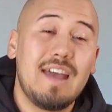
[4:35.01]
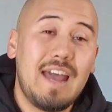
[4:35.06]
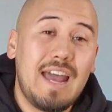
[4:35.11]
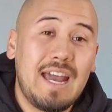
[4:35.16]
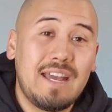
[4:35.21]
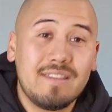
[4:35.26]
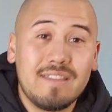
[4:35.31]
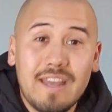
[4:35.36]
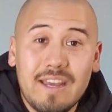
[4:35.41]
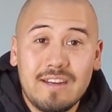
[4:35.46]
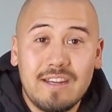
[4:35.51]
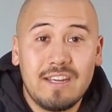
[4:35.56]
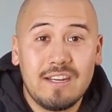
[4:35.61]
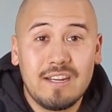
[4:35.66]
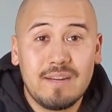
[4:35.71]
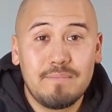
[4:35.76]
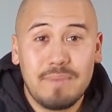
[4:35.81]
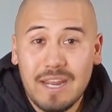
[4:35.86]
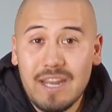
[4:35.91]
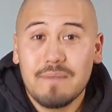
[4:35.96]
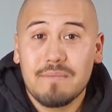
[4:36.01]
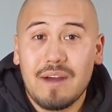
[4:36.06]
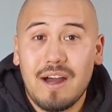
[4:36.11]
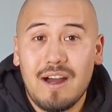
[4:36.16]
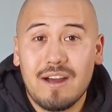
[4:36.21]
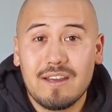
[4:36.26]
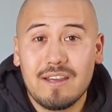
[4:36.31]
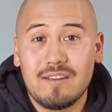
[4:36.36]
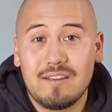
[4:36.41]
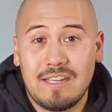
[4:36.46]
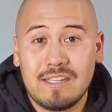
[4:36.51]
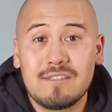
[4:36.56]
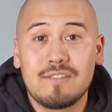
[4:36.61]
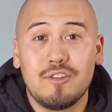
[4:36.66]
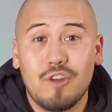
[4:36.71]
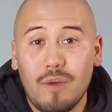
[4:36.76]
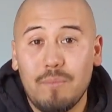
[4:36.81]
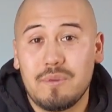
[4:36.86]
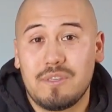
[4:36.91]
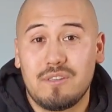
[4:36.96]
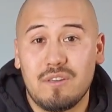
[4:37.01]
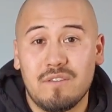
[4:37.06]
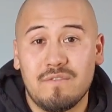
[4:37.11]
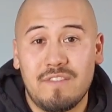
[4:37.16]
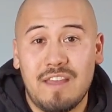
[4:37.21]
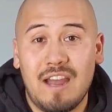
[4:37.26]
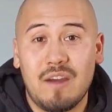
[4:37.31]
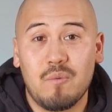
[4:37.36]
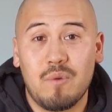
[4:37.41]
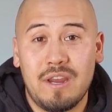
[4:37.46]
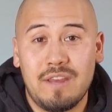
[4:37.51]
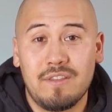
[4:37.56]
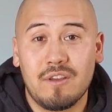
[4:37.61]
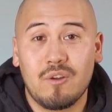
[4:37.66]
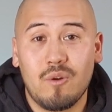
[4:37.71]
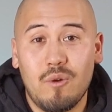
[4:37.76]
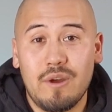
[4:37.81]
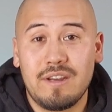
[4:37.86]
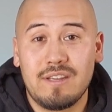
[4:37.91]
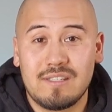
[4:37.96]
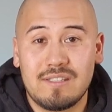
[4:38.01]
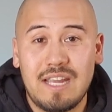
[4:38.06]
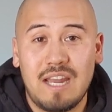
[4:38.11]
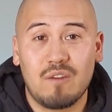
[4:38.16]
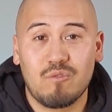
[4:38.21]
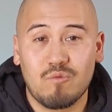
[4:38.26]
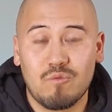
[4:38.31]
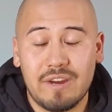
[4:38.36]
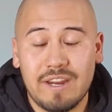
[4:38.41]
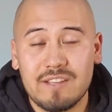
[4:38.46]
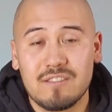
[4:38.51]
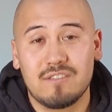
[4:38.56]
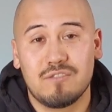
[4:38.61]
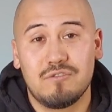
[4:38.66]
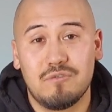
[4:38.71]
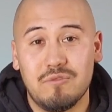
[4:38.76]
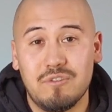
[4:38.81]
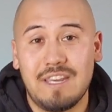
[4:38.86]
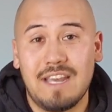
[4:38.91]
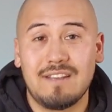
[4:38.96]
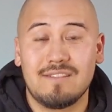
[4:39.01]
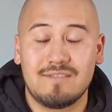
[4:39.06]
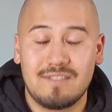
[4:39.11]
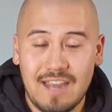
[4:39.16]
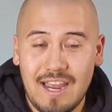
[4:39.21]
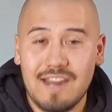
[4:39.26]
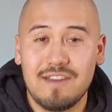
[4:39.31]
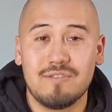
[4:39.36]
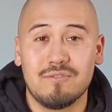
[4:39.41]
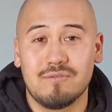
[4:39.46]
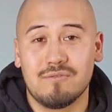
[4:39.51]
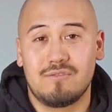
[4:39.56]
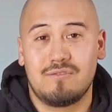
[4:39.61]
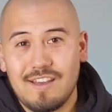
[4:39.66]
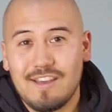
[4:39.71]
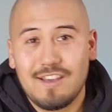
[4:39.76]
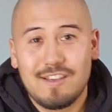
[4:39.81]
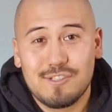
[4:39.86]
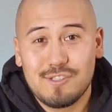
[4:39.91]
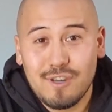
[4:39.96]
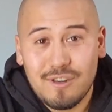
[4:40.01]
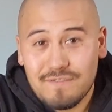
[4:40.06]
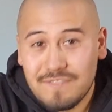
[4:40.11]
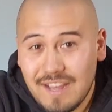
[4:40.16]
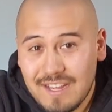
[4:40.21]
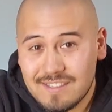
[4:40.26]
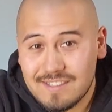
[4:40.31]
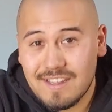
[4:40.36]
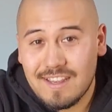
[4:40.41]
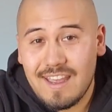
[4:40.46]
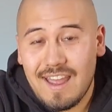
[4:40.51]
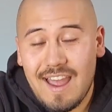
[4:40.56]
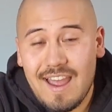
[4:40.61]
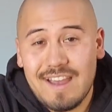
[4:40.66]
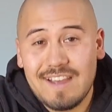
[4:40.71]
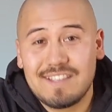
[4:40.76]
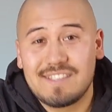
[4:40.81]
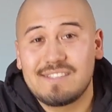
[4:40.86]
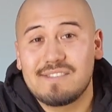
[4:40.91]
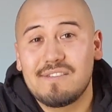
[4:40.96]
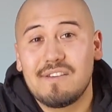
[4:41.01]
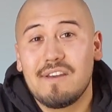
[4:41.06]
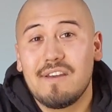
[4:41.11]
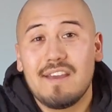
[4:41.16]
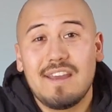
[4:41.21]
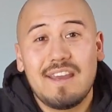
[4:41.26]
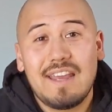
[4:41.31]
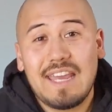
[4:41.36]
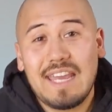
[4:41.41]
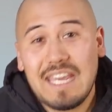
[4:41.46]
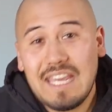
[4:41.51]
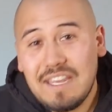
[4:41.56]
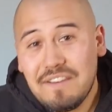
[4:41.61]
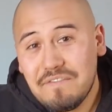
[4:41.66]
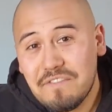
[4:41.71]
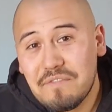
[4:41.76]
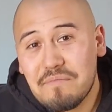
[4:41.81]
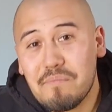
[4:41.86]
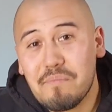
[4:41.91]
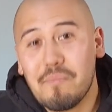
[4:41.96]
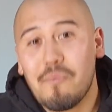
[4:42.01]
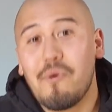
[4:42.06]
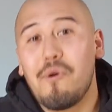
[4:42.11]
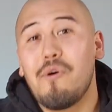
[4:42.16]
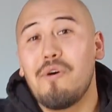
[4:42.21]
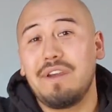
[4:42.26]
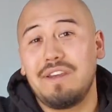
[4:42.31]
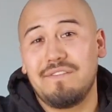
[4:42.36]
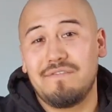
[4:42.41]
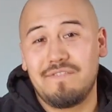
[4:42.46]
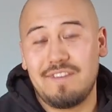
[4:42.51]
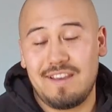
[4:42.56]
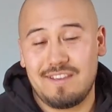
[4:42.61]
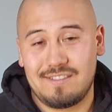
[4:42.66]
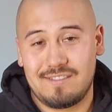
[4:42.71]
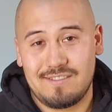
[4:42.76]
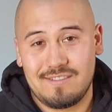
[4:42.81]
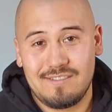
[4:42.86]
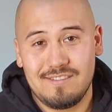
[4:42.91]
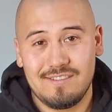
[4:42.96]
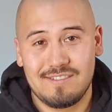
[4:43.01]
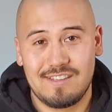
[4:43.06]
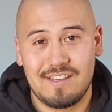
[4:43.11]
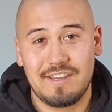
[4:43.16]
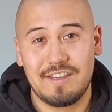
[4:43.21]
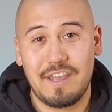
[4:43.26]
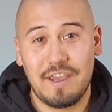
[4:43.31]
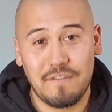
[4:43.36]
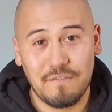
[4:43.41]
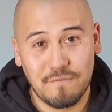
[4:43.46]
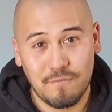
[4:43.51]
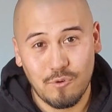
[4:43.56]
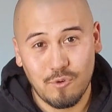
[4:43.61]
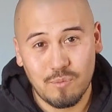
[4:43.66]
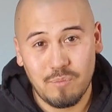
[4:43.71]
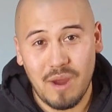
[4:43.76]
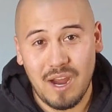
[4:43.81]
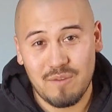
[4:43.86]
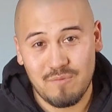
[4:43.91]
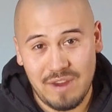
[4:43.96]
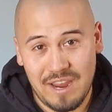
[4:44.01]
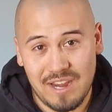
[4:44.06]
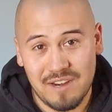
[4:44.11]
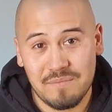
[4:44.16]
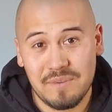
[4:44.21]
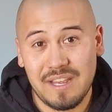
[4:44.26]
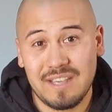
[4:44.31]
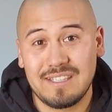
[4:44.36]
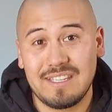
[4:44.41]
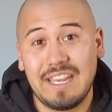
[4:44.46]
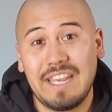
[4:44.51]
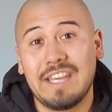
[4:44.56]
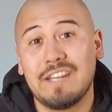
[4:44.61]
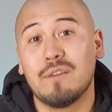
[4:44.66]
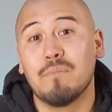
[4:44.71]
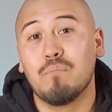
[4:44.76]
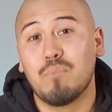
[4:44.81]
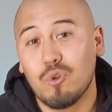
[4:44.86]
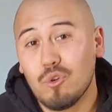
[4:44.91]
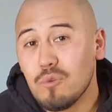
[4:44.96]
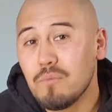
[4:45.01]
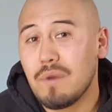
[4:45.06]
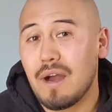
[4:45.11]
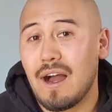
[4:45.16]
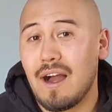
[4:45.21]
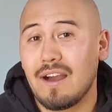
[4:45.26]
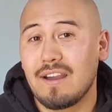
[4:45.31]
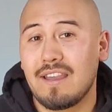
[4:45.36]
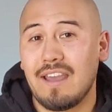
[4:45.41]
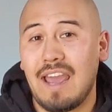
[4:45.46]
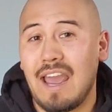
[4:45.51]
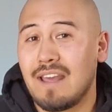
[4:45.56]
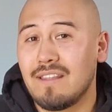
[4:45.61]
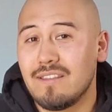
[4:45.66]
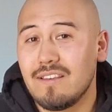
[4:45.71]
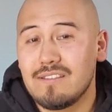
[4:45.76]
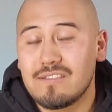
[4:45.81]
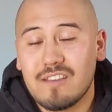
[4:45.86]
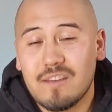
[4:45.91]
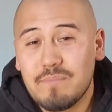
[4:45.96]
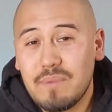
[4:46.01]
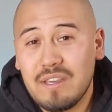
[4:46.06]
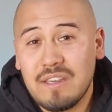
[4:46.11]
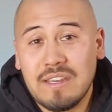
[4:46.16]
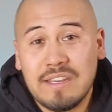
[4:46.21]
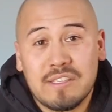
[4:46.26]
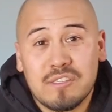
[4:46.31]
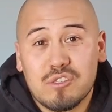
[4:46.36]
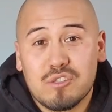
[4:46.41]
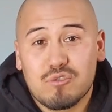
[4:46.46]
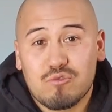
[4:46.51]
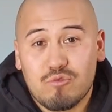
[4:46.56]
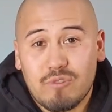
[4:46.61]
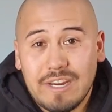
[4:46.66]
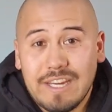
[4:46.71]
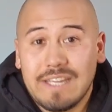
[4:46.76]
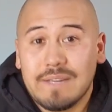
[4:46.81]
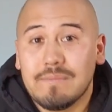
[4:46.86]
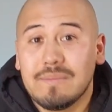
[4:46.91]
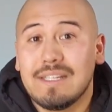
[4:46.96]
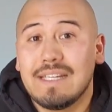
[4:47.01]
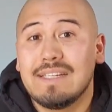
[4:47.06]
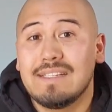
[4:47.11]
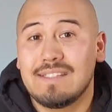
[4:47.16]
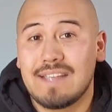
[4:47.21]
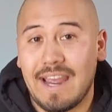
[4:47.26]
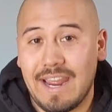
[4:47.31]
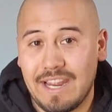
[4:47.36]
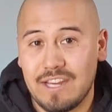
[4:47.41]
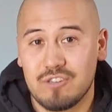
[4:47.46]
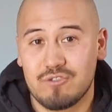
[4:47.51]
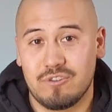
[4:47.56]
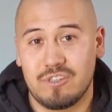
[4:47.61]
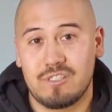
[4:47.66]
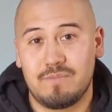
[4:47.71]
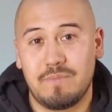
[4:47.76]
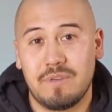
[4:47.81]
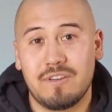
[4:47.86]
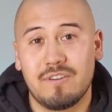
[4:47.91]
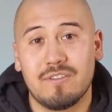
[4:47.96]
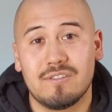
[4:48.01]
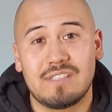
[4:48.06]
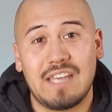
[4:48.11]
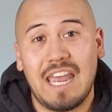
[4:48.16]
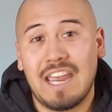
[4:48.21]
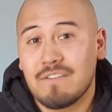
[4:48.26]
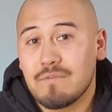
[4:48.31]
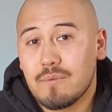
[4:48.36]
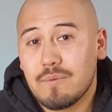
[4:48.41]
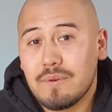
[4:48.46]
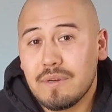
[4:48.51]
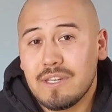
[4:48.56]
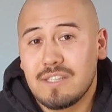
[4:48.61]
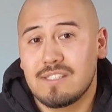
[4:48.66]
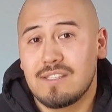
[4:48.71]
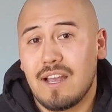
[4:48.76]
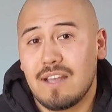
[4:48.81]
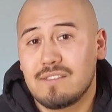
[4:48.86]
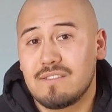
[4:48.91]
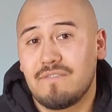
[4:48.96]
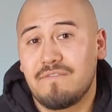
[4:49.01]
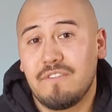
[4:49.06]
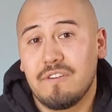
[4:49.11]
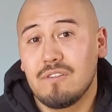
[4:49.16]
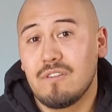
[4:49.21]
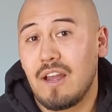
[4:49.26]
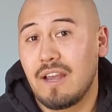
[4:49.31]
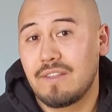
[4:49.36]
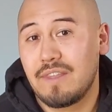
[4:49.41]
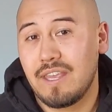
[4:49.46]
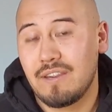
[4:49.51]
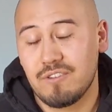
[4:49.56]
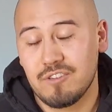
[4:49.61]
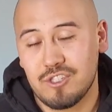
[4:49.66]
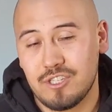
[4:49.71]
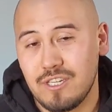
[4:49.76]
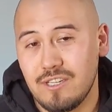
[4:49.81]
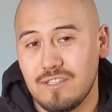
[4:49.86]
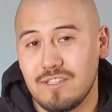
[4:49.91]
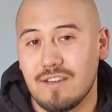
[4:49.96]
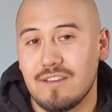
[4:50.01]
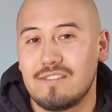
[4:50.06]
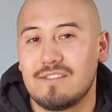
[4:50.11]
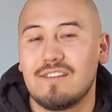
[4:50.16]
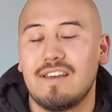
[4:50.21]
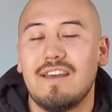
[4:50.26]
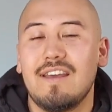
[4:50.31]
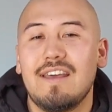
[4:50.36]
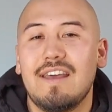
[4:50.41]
And then in a bear market, it's the opposite of that, where the coin is now rigged to get tails. So if that's the case, even more investors get fooled by randomness in a bull market. And this can be extremely dangerous because everybody starts to feel like they're a genius.